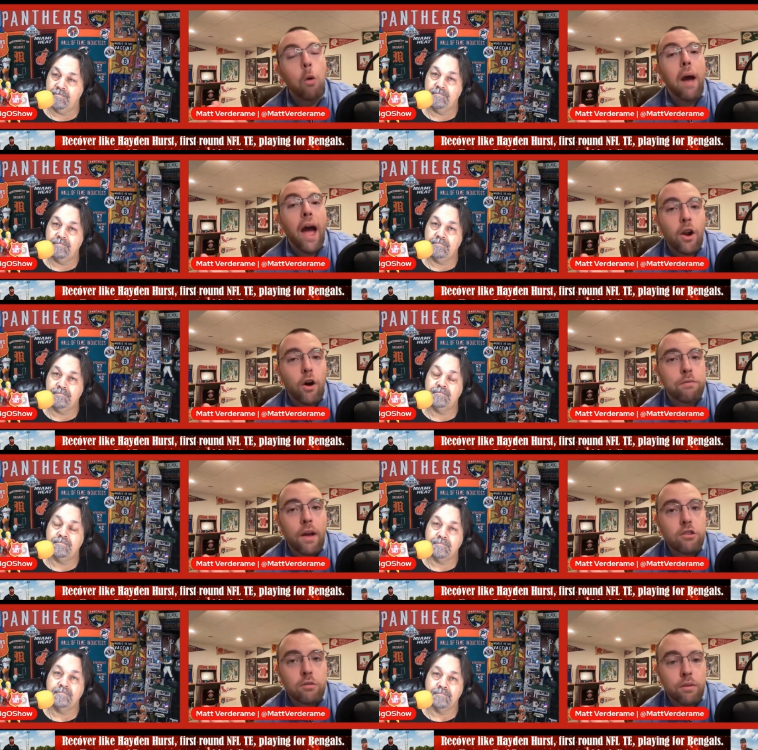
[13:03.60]
Speaker 1: bad
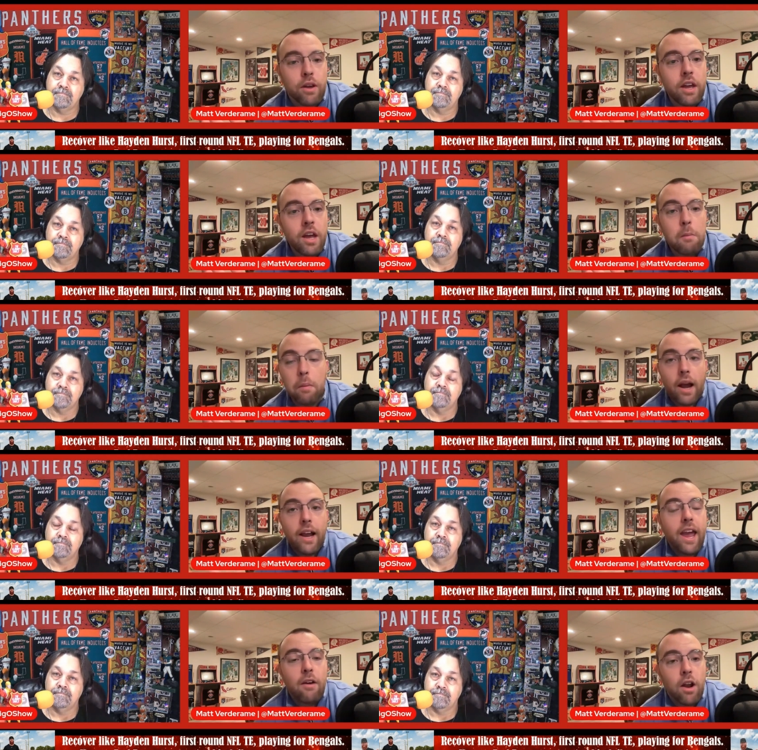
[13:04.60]
offensively. Like, I
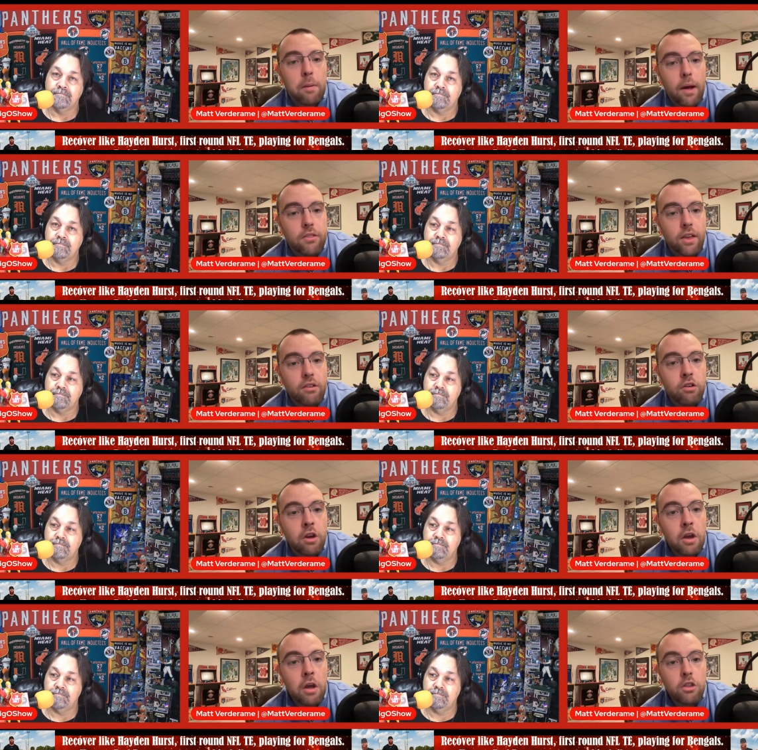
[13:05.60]
can't write about this.
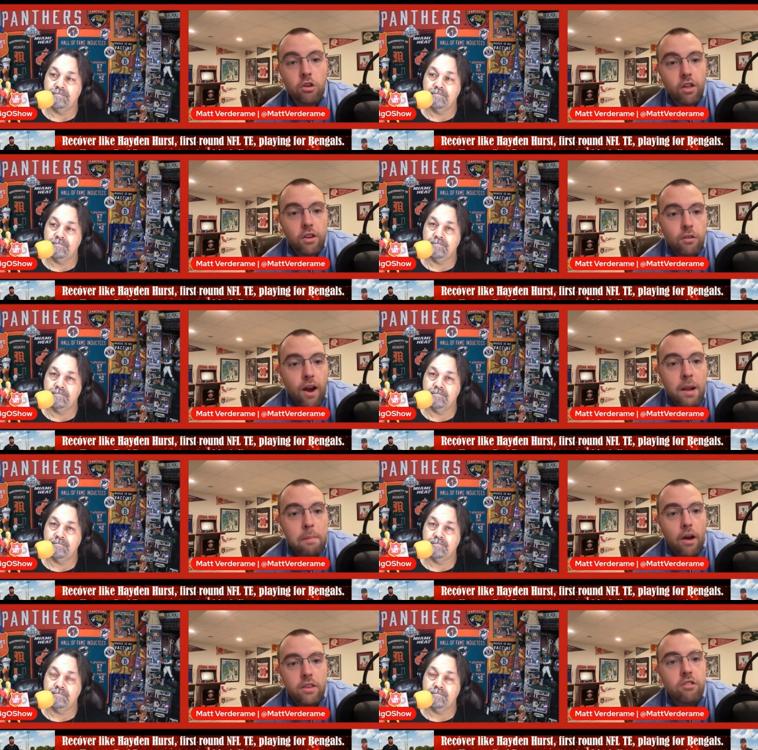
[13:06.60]
There's nothing to write
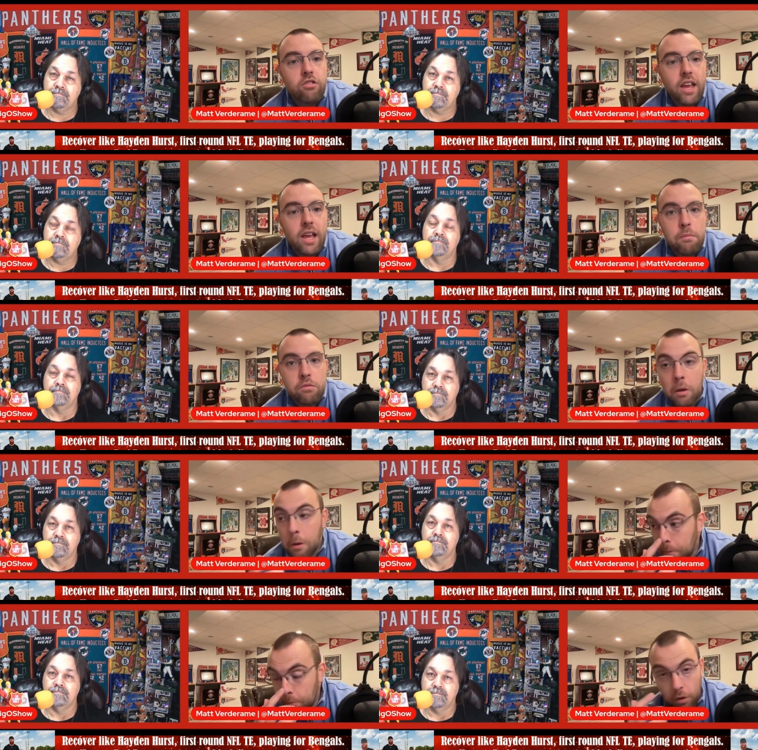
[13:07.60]
about. Like, these teams,
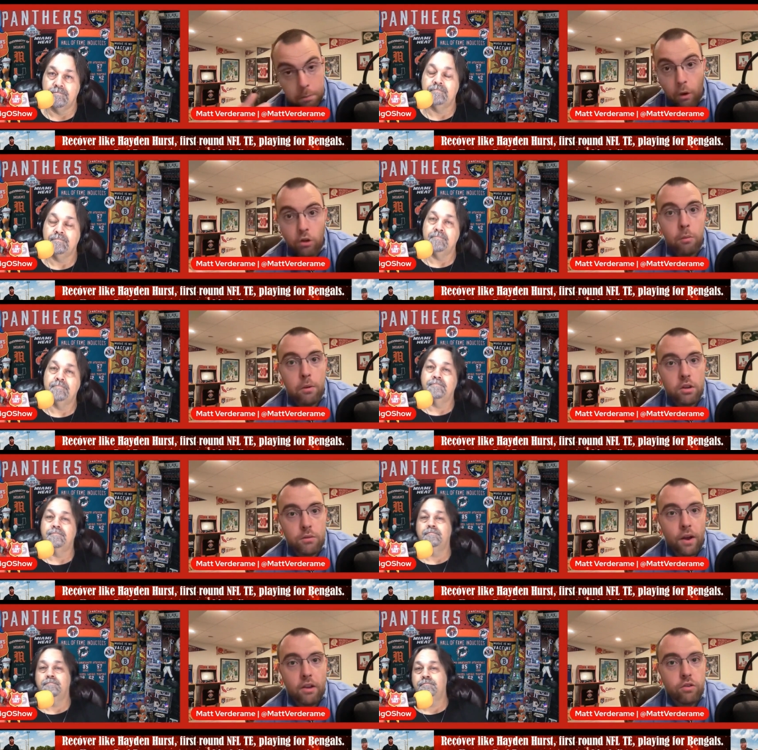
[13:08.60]
look, both of them are good
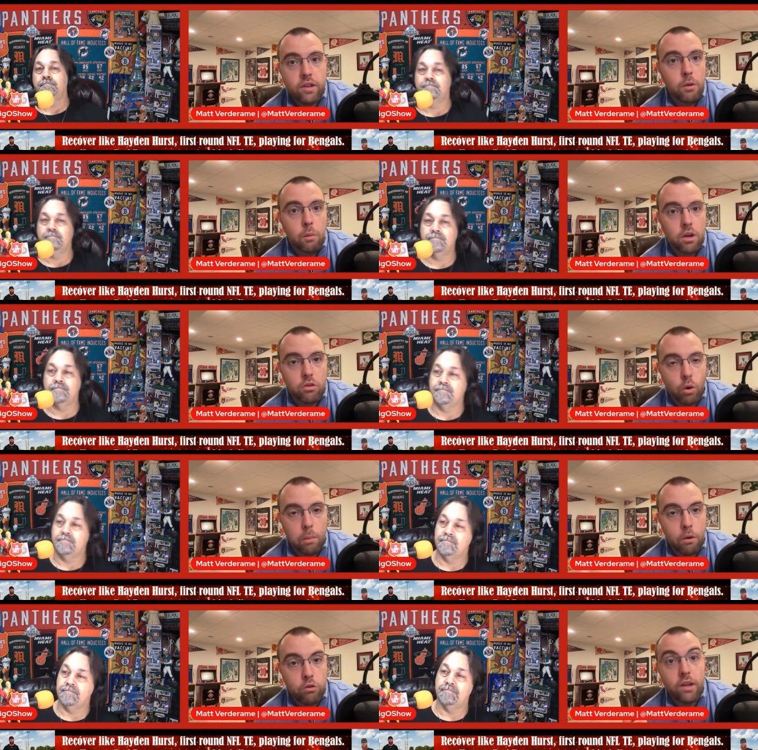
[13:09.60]
defensively. Neither one can score a
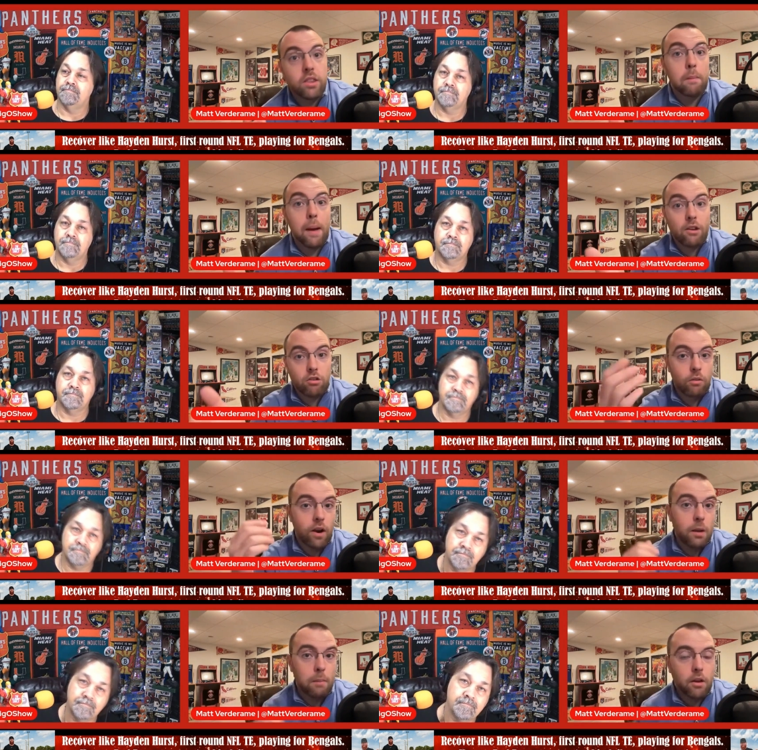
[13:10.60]
point. So I ended up actually
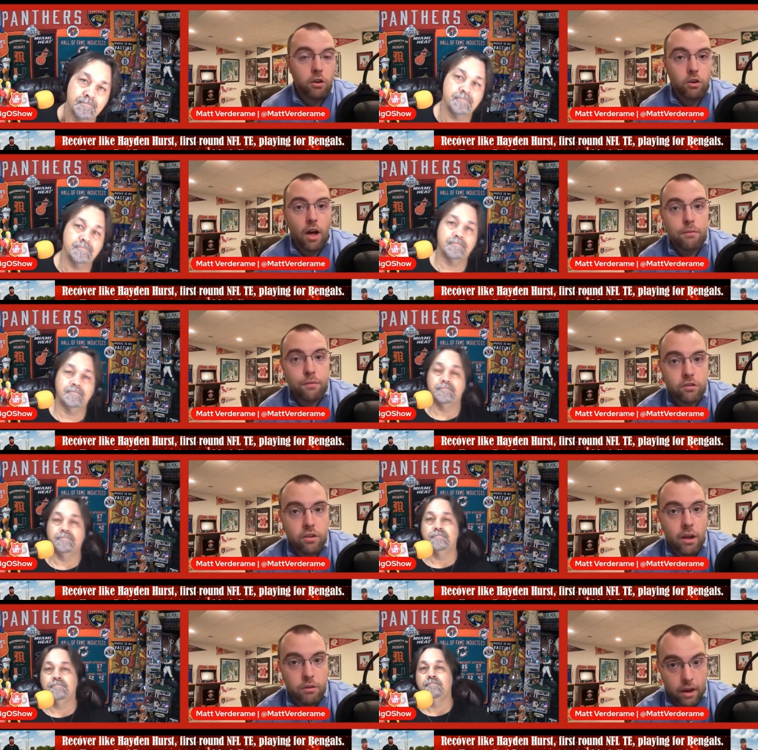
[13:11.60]
writing about your Dolphins and
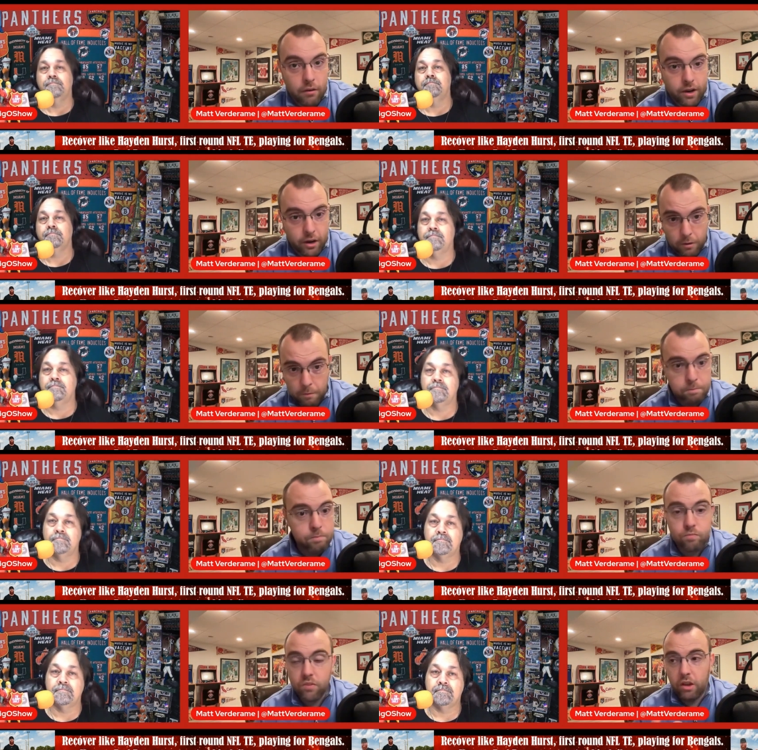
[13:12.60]
how Tyreek Hill
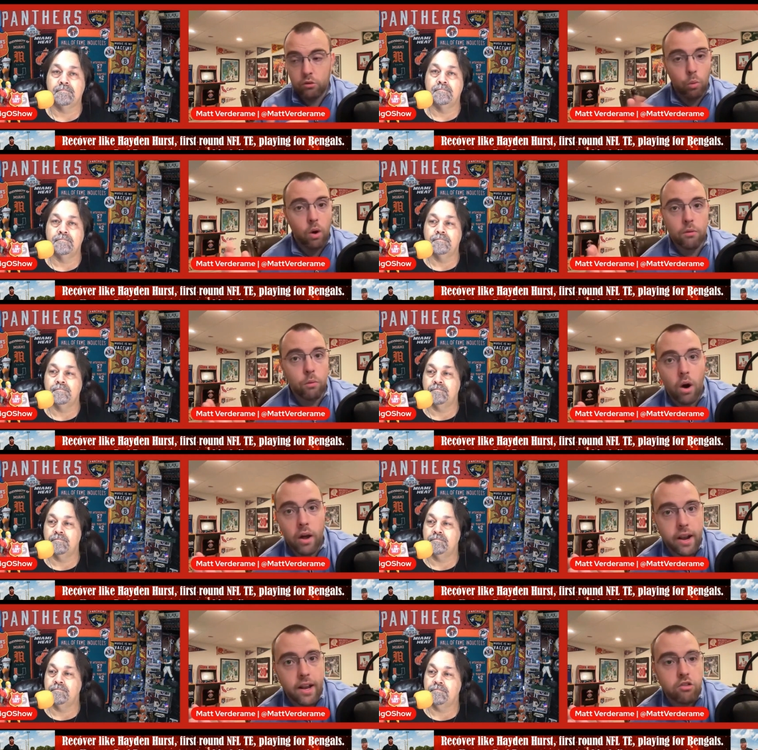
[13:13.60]
is one of
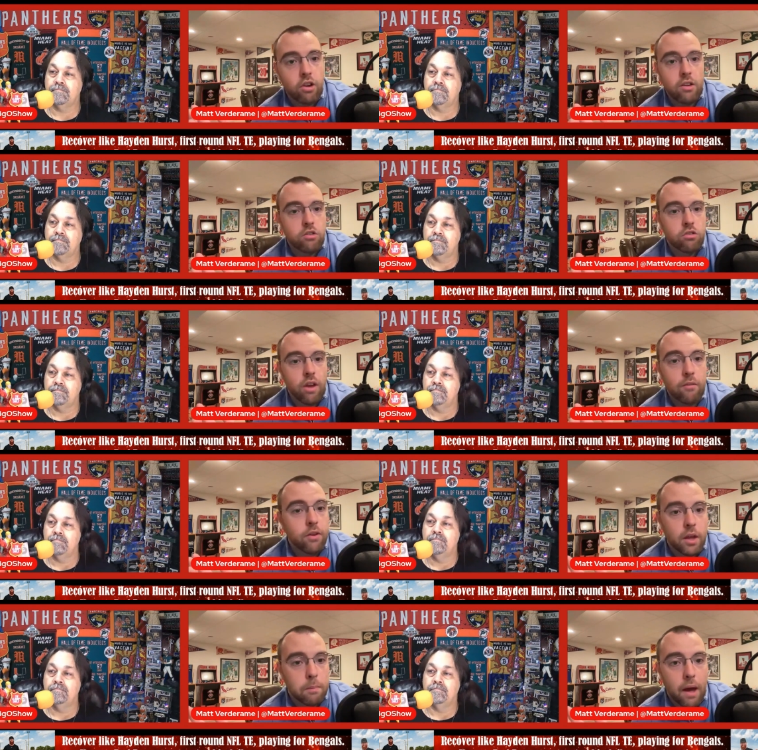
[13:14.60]
one, and he changes
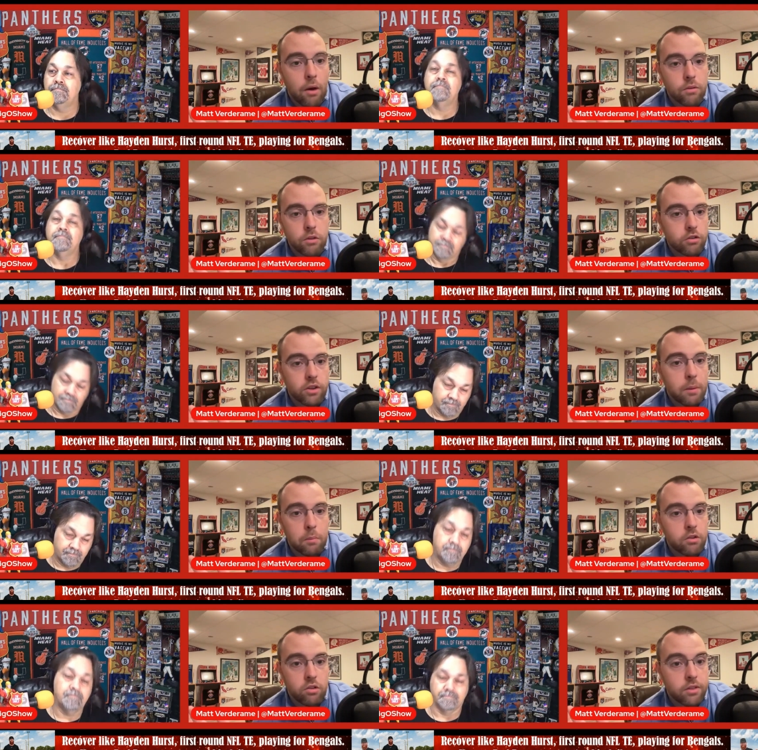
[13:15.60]
everything about your team
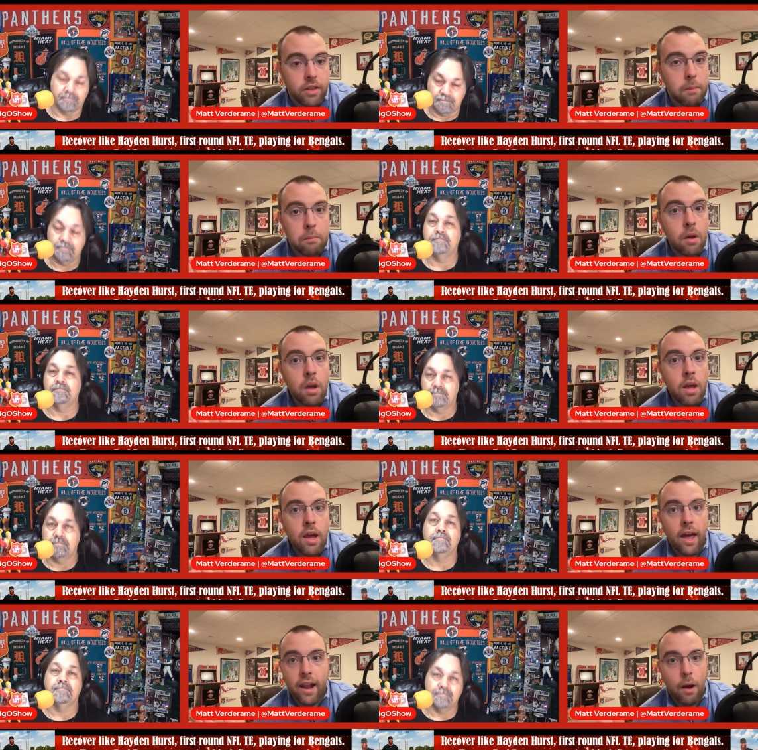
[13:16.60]
when he's on the team,
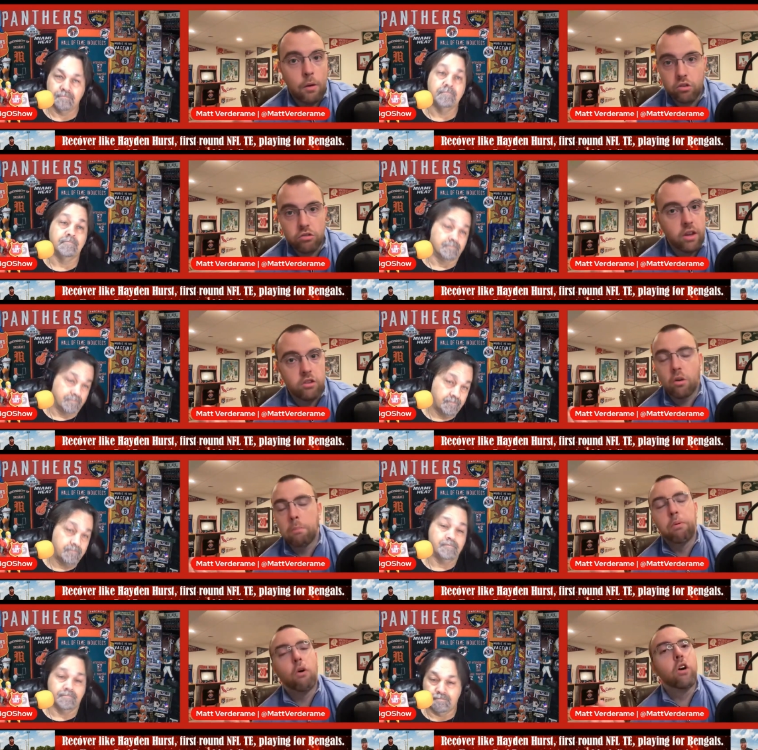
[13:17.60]
and how it
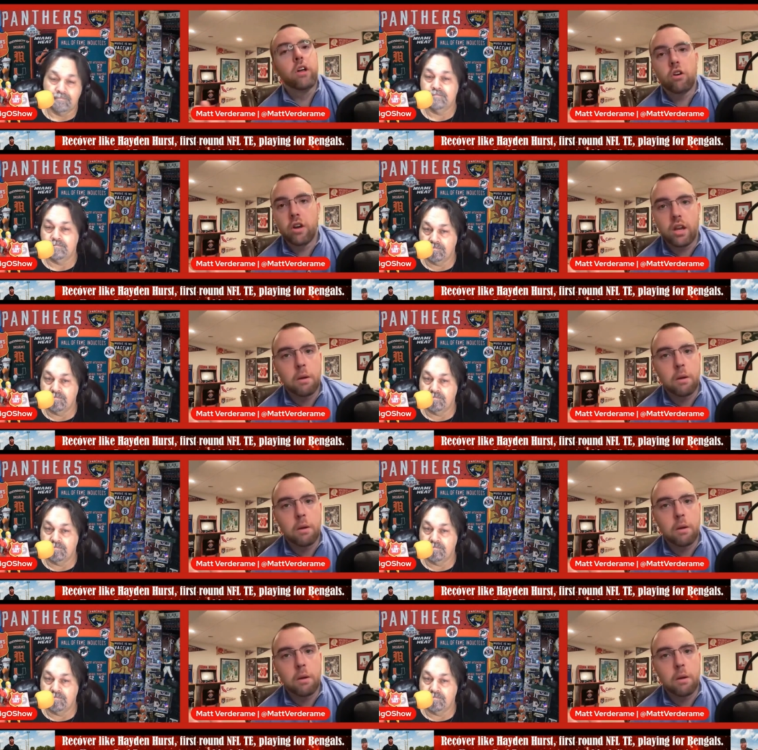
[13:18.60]
completely